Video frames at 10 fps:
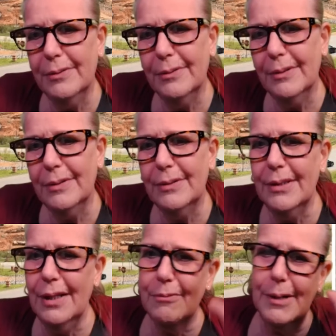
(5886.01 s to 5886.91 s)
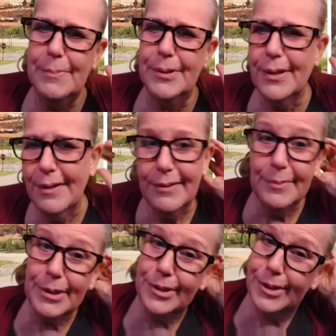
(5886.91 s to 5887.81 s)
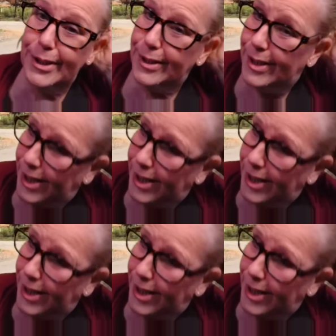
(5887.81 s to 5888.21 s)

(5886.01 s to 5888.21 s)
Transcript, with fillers: Uh, did I write that? Oh, the picture's not here.